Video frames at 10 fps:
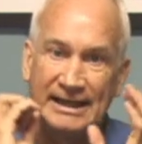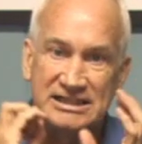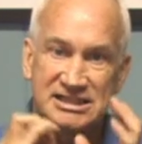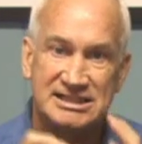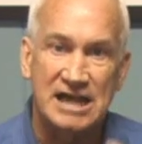
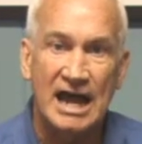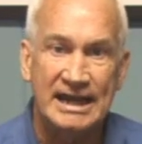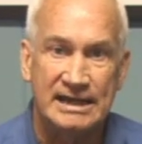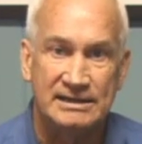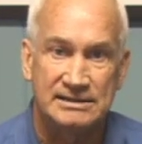
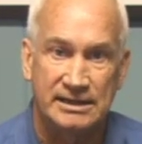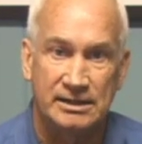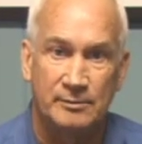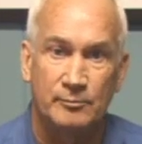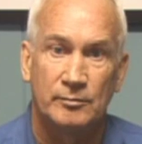exciting
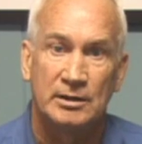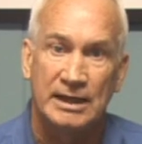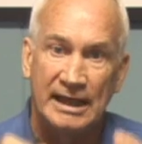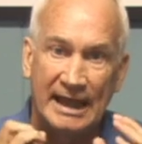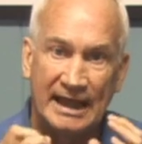them
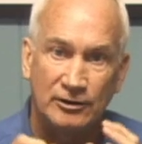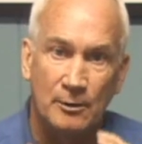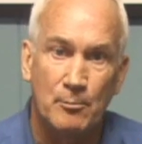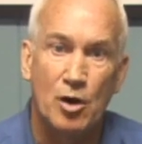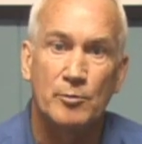at
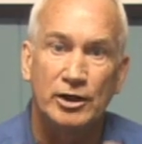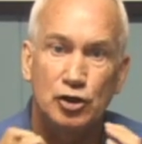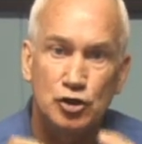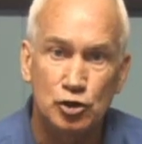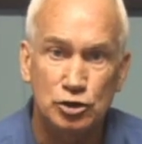the
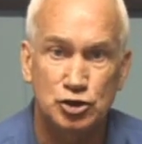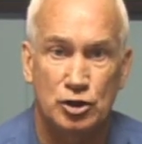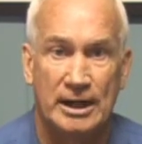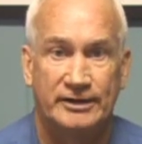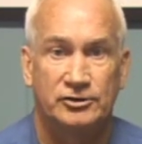moment you're
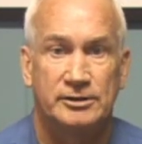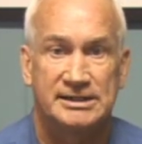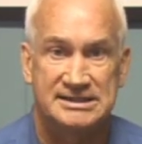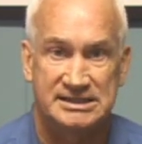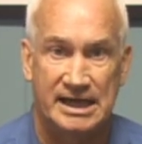trying to
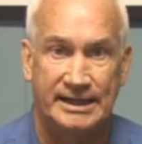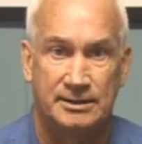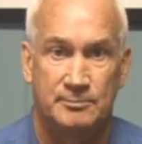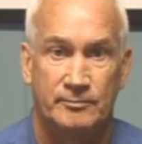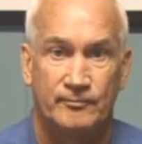
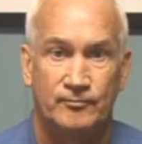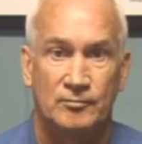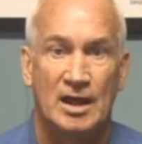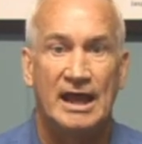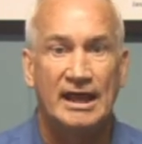excite them,
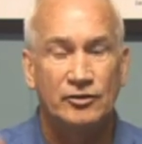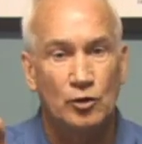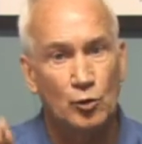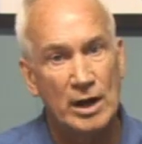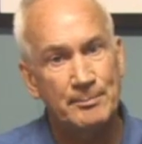
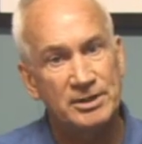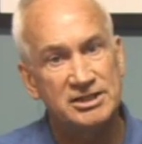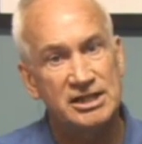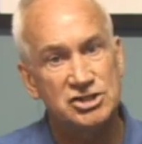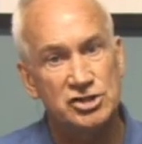and the
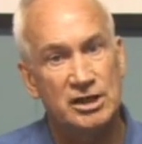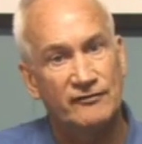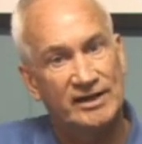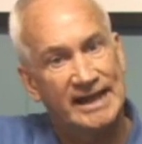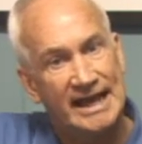repetition
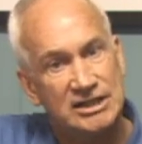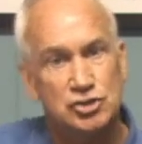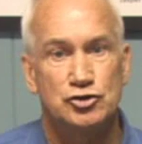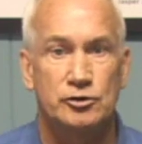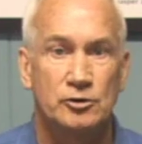of an
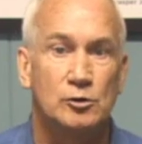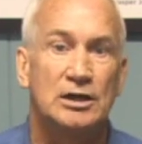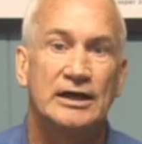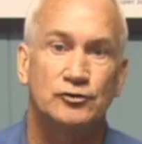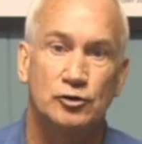
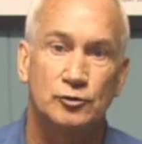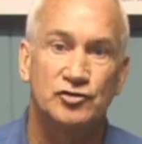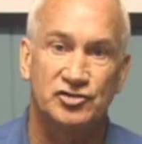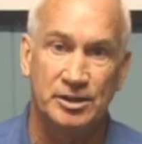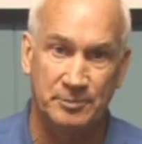external electrical
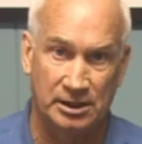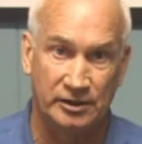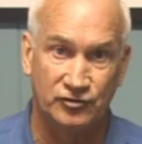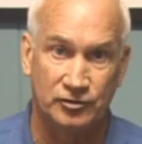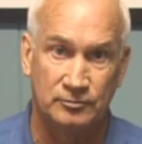
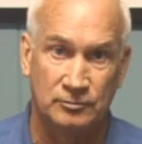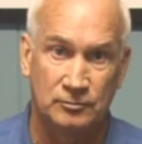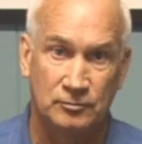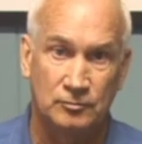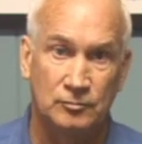stimulus
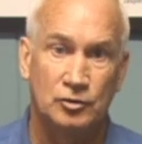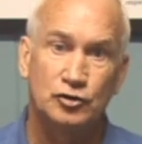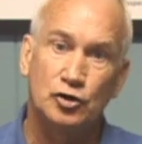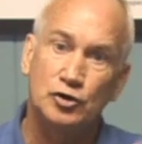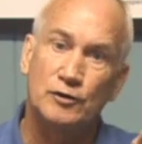
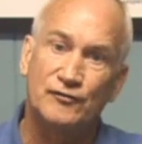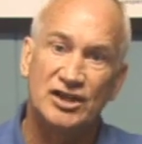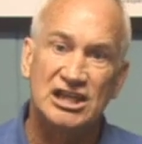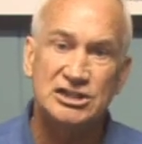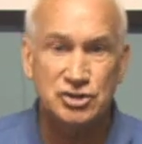to your
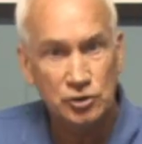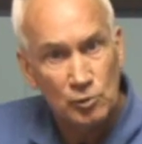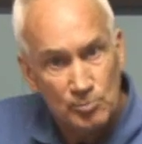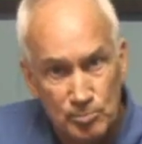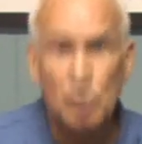
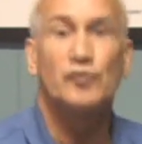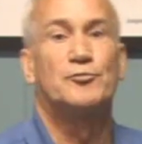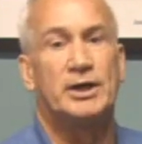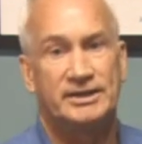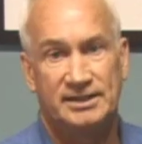volitional
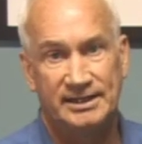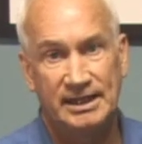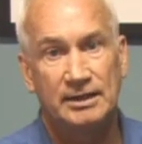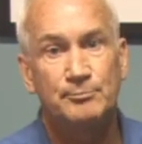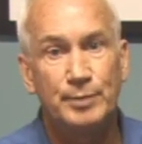movement to
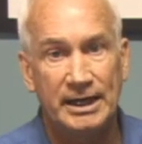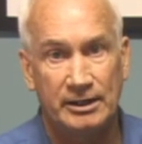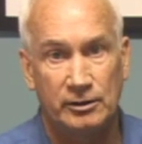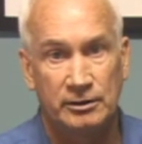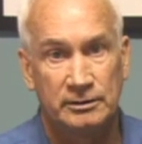get
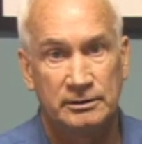better